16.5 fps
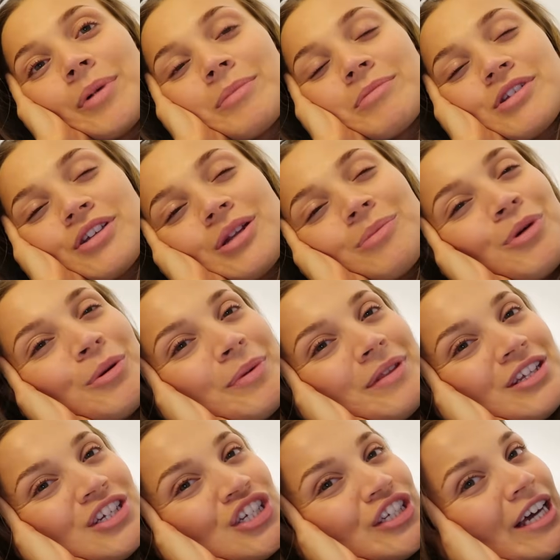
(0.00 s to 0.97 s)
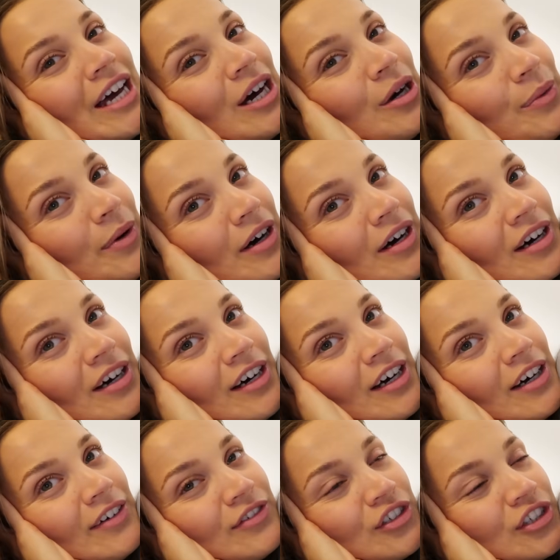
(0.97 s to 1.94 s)
But I'm just going to pop in the shower
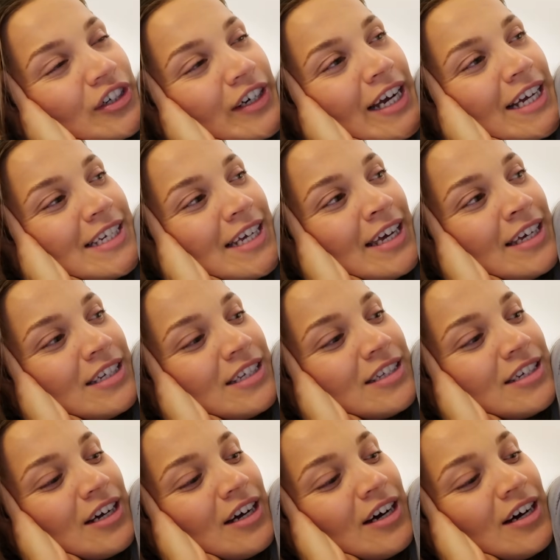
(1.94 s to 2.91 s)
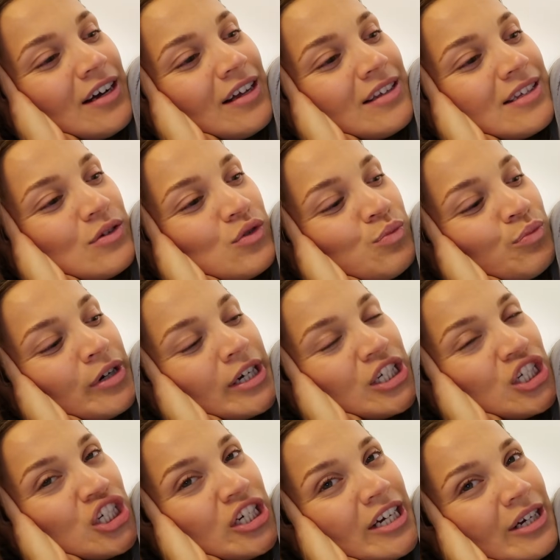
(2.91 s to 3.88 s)
after a great day at dance. It was pretty
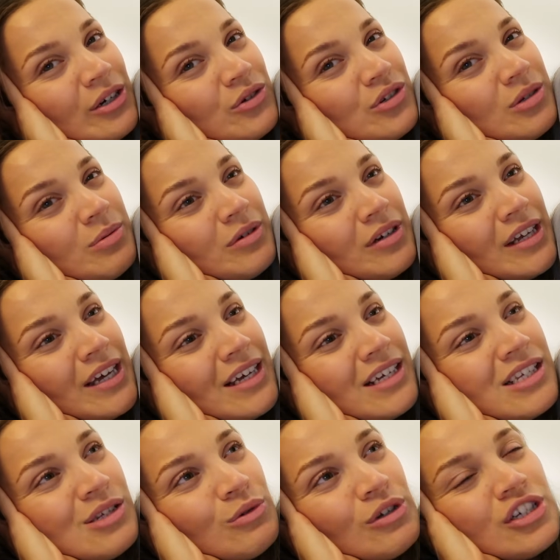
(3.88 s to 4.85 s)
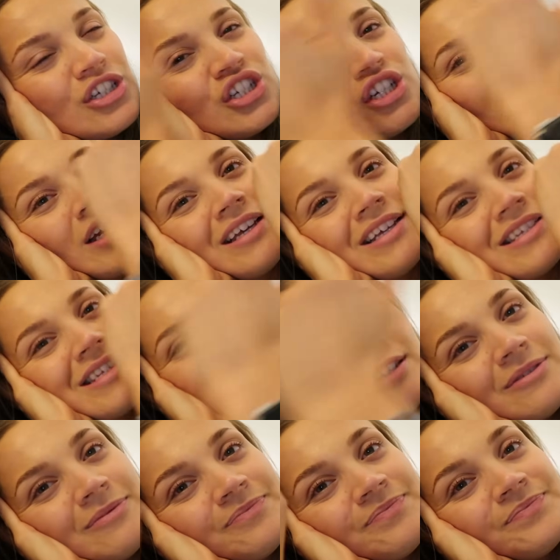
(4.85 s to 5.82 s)
chill, to be honest, which is
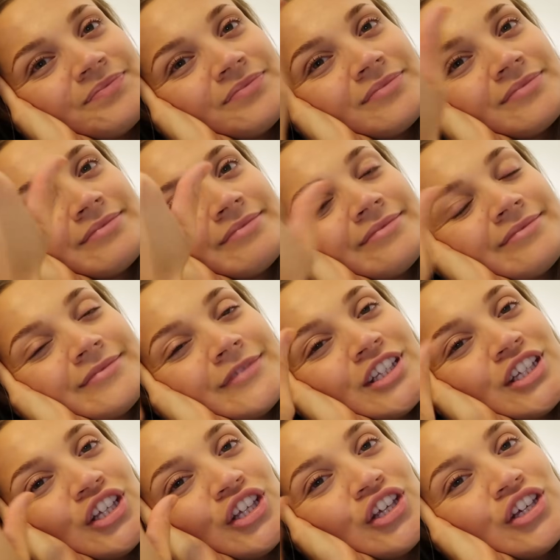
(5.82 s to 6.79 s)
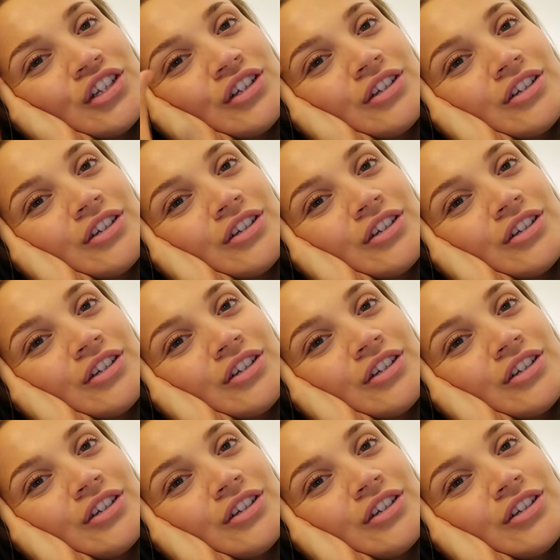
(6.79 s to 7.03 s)
good